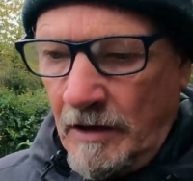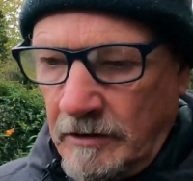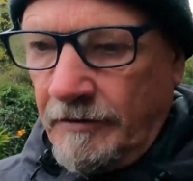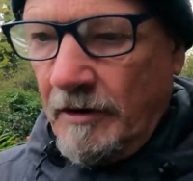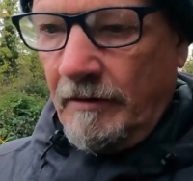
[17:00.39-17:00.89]

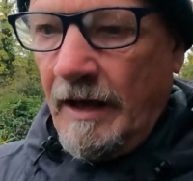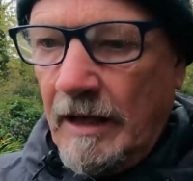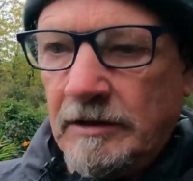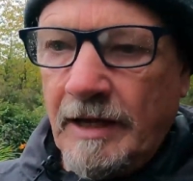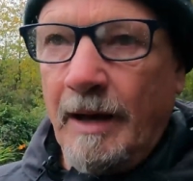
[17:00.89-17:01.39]
So I thought, right,
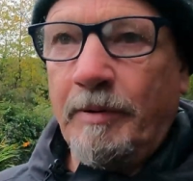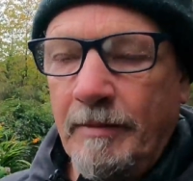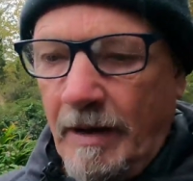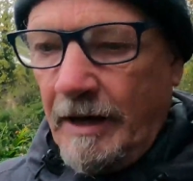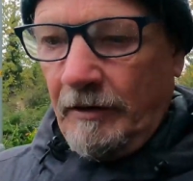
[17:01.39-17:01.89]
I'll start
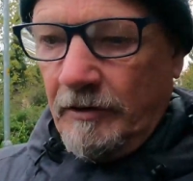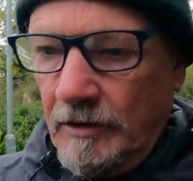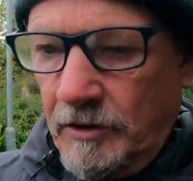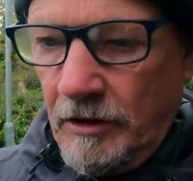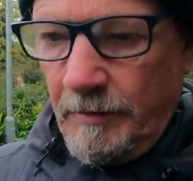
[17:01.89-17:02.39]
putting mine on
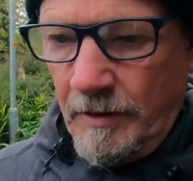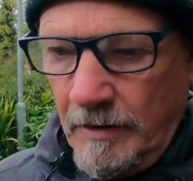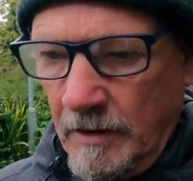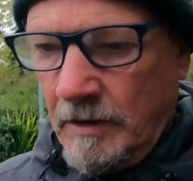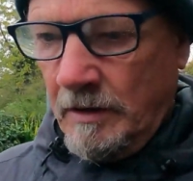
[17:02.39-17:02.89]
YouTube.
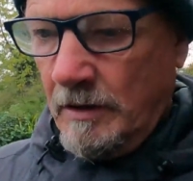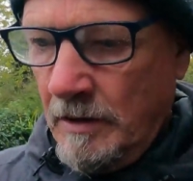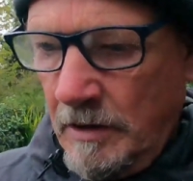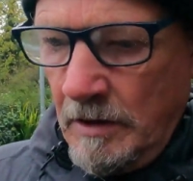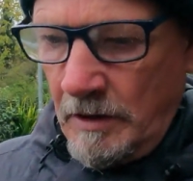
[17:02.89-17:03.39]

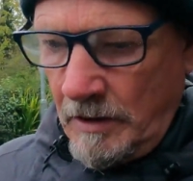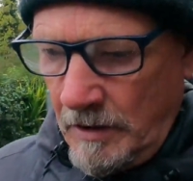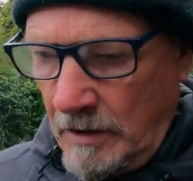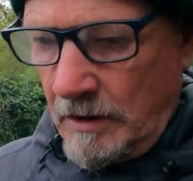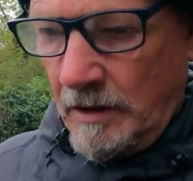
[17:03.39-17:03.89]

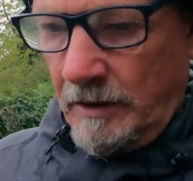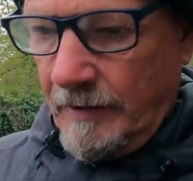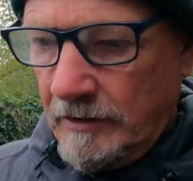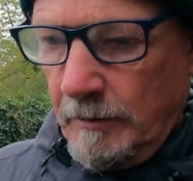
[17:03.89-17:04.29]
Anyway,